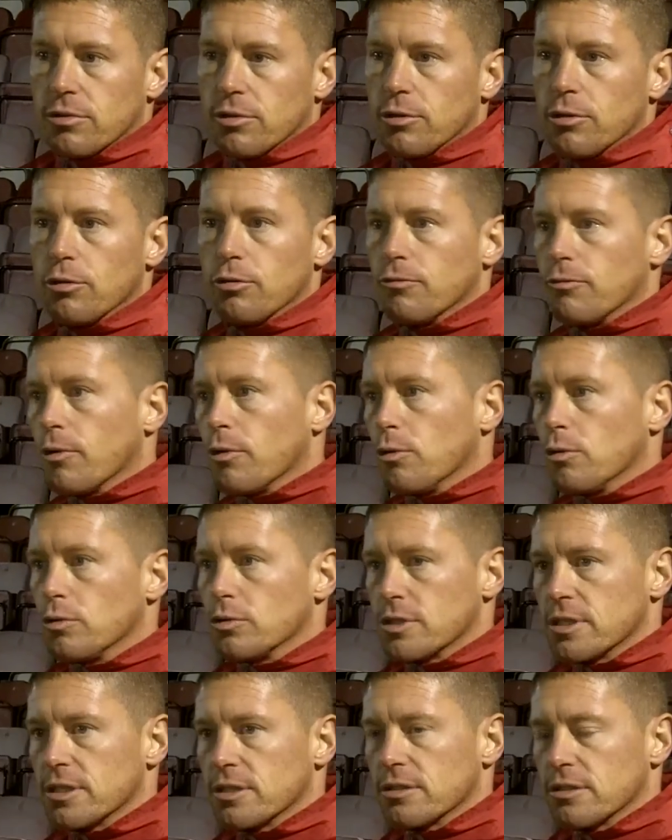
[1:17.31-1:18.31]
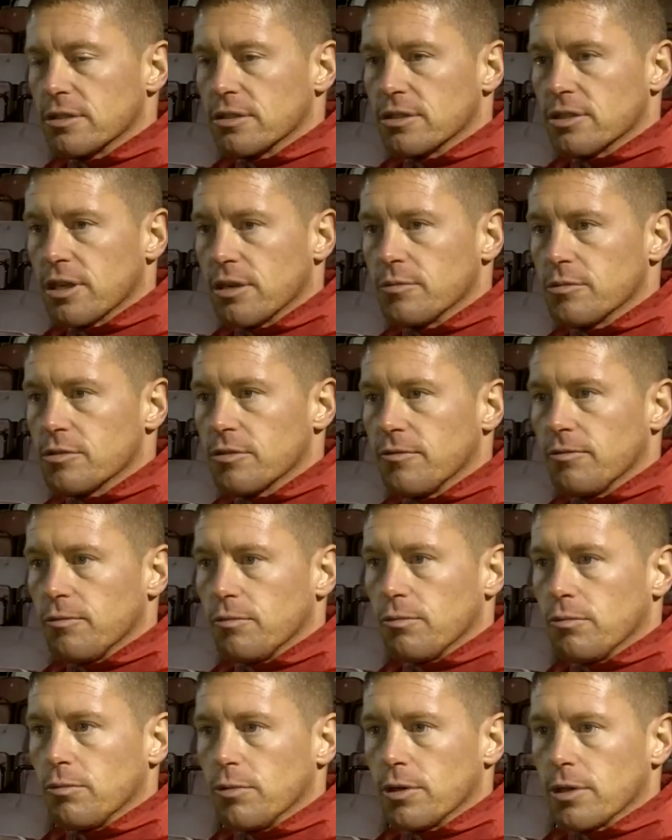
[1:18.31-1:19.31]
the new rules in terms of
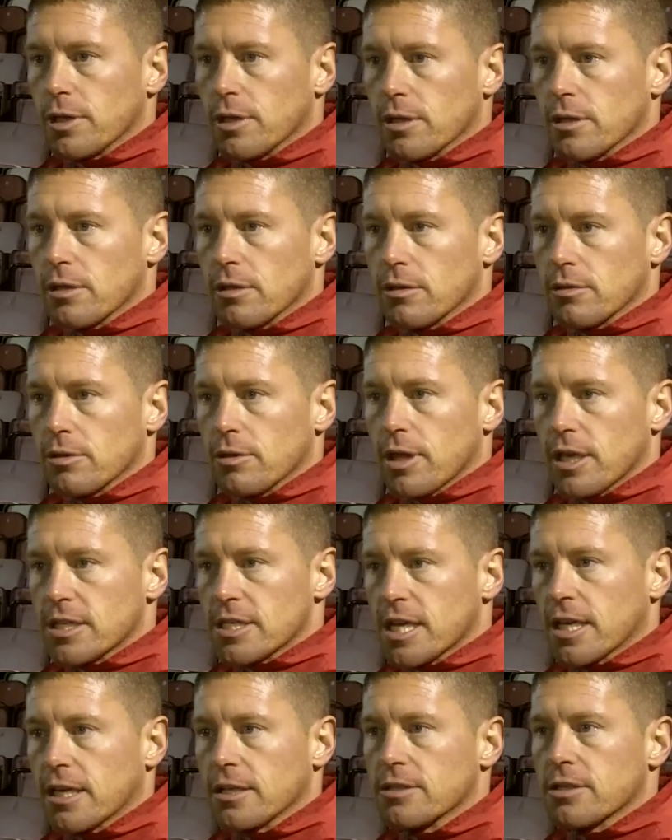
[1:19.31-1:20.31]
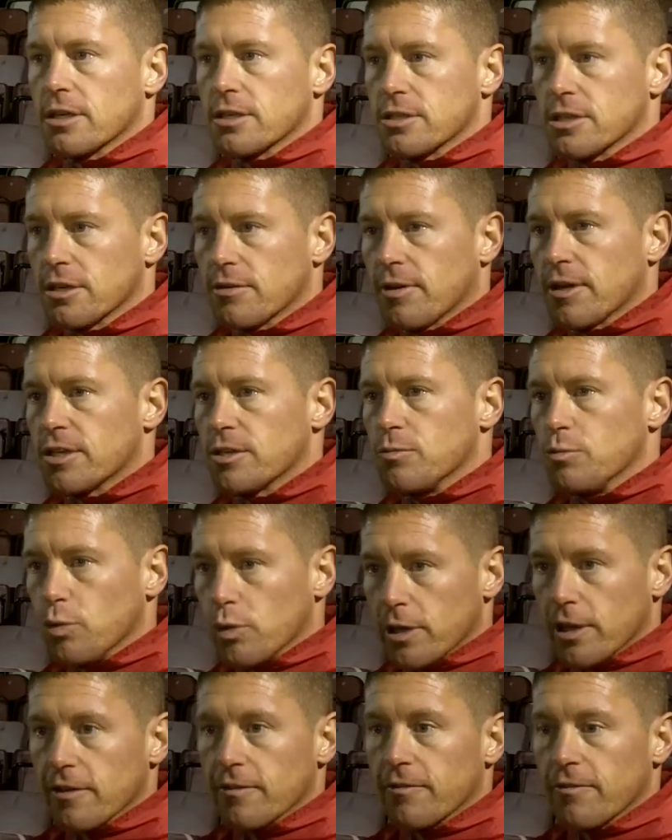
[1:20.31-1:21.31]
do they take into
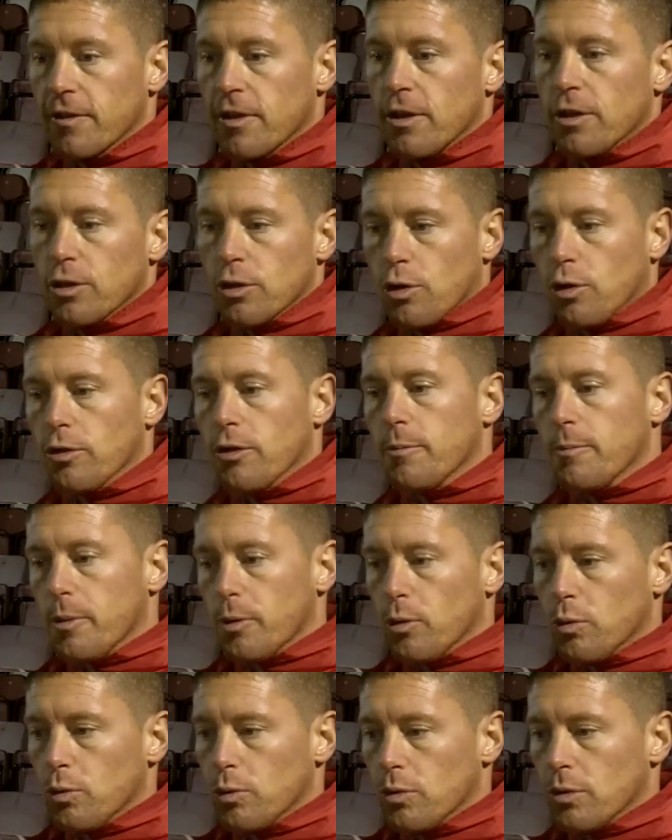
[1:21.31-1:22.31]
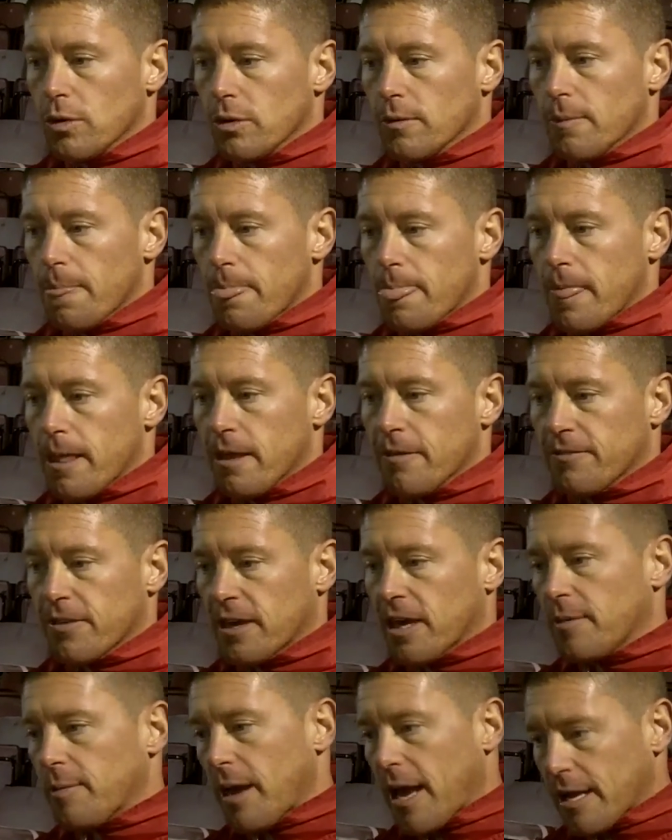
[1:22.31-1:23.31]
consideration would he have got the ball if
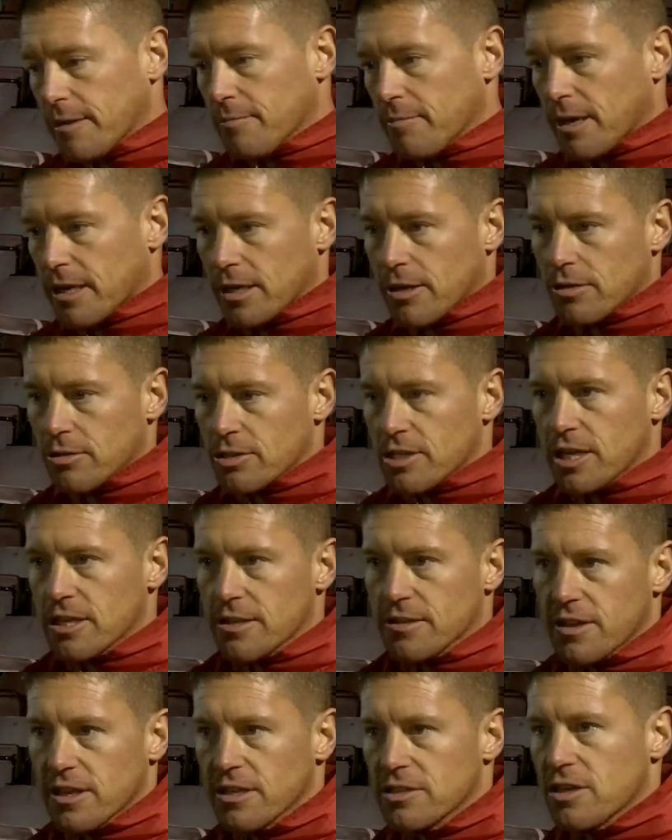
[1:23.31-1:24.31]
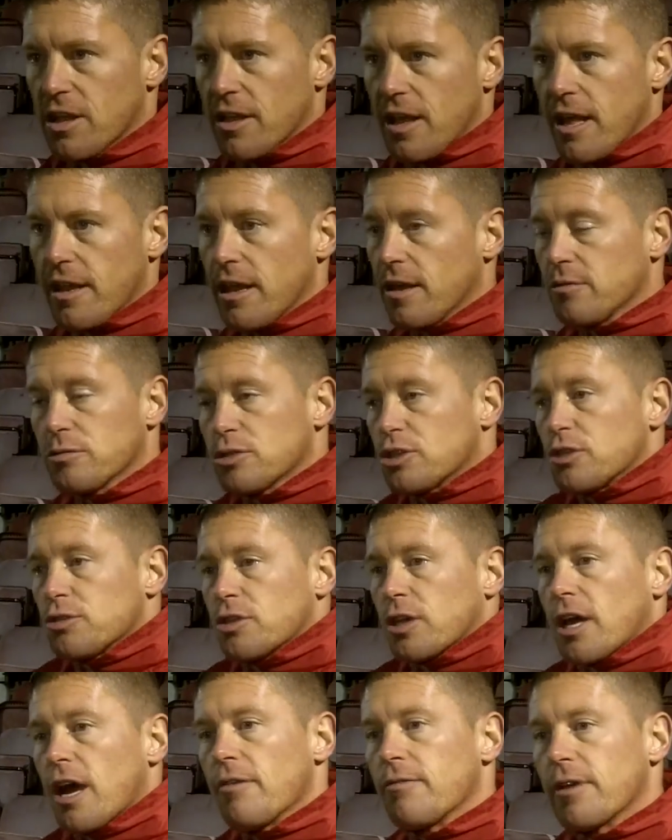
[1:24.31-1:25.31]
the keeper hadn't made contact and things like that. That was
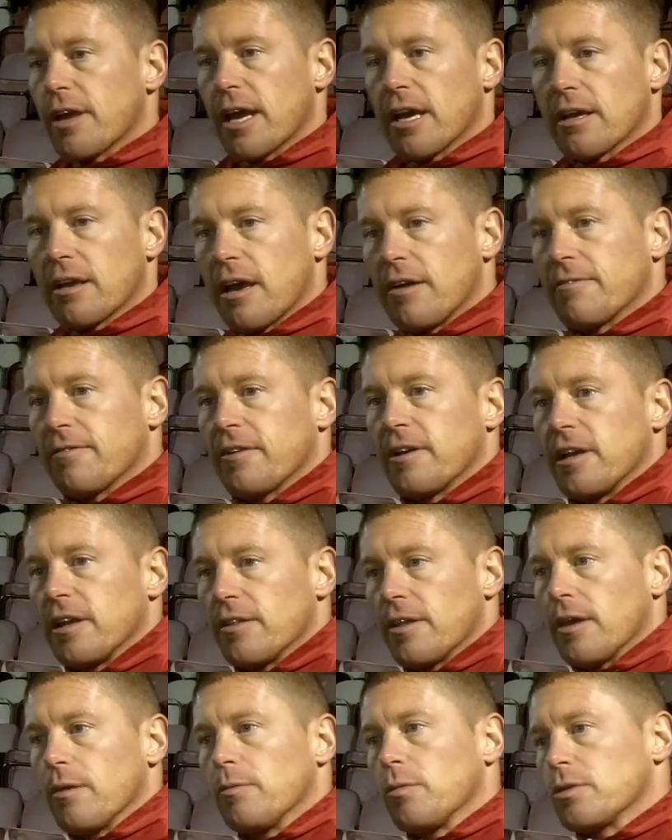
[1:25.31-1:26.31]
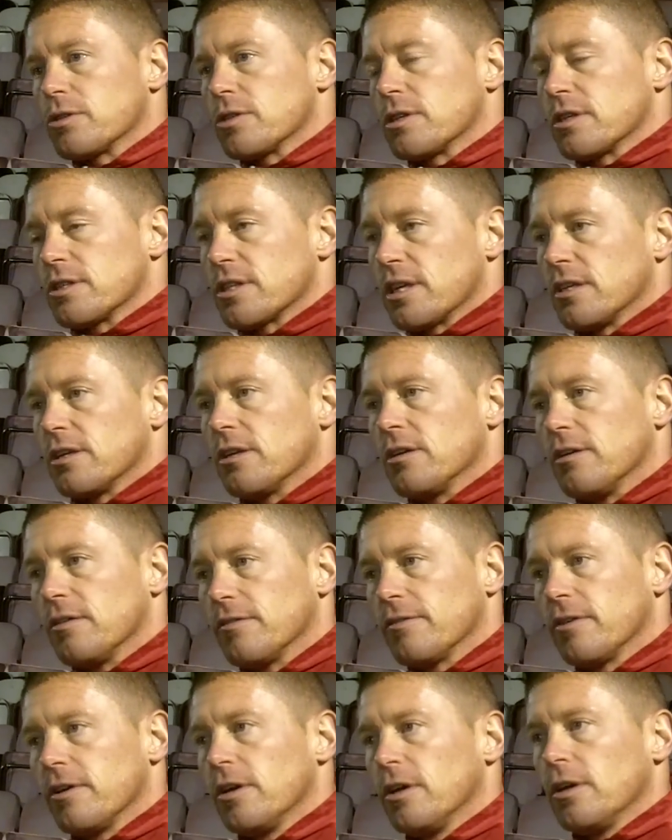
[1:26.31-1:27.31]
just a gut feeling that it wasn't a sending
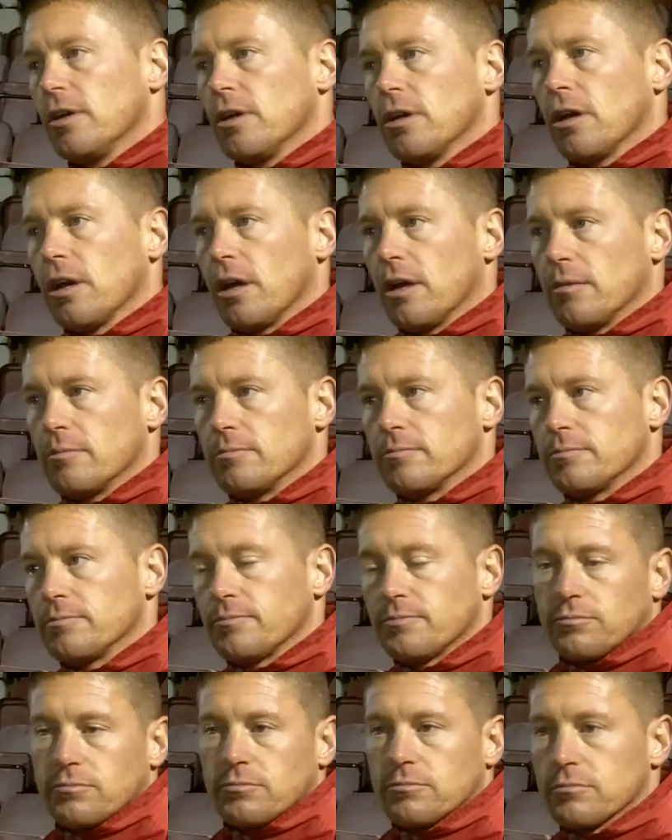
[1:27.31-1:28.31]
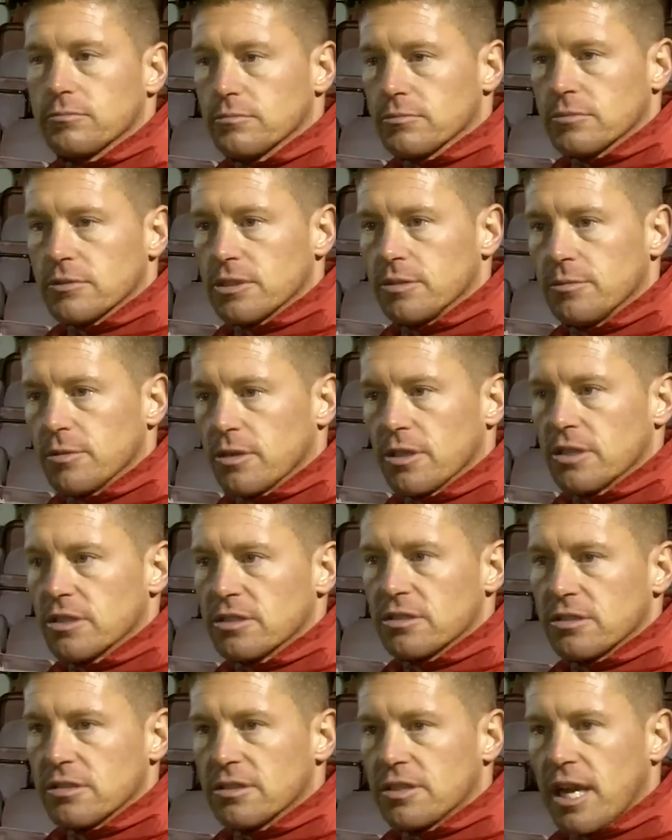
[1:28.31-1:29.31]
off. I'm not going
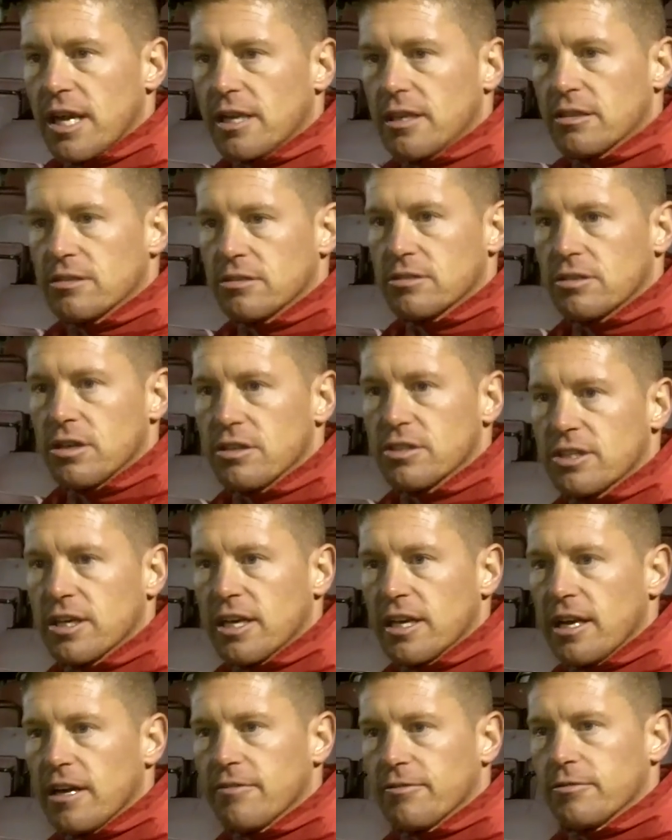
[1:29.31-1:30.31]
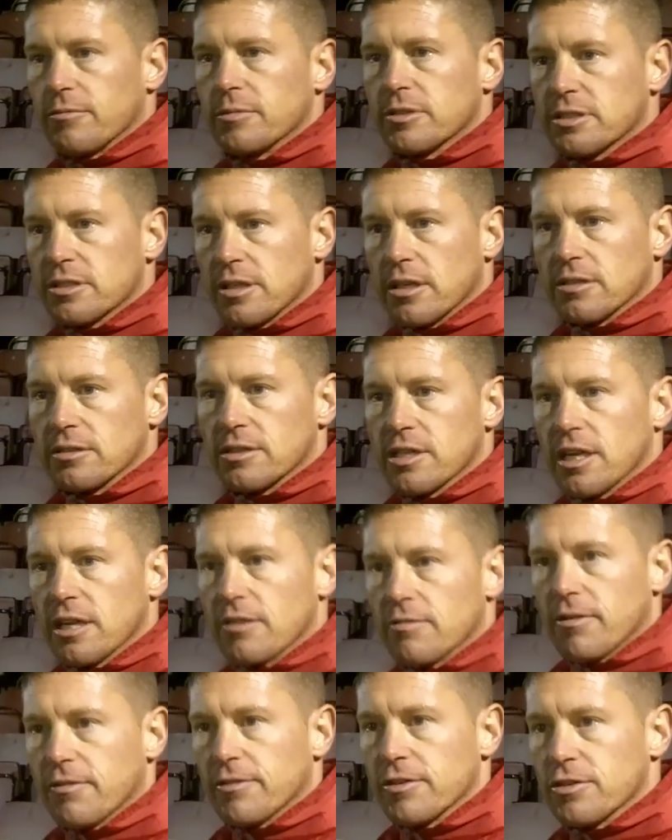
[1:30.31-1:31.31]
to start sticking up for him and
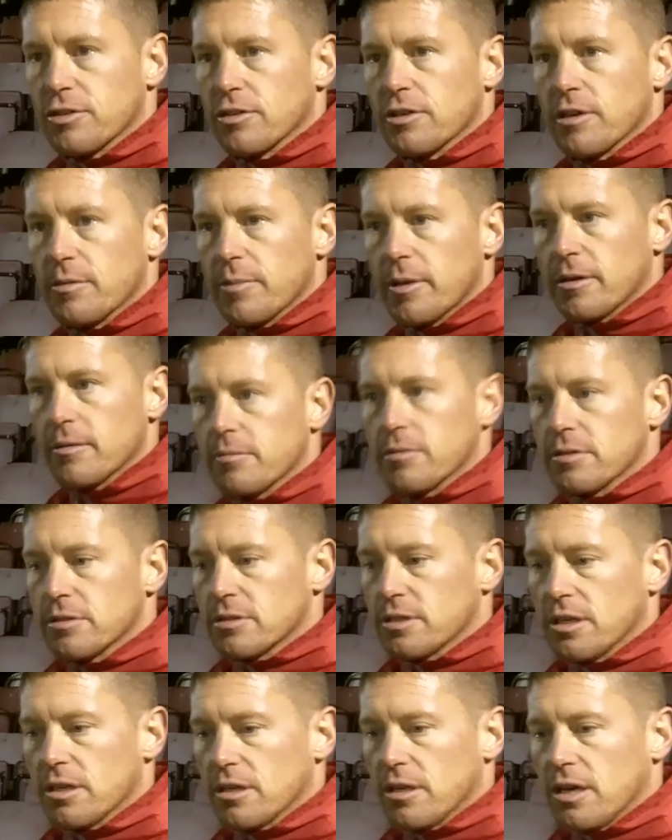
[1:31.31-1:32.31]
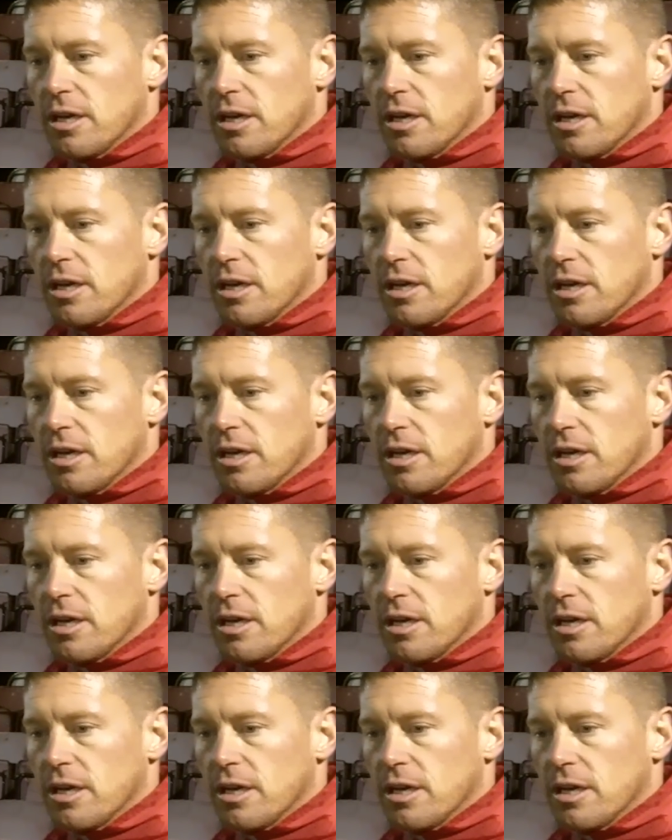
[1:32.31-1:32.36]
telling the ref it shouldn't have been, but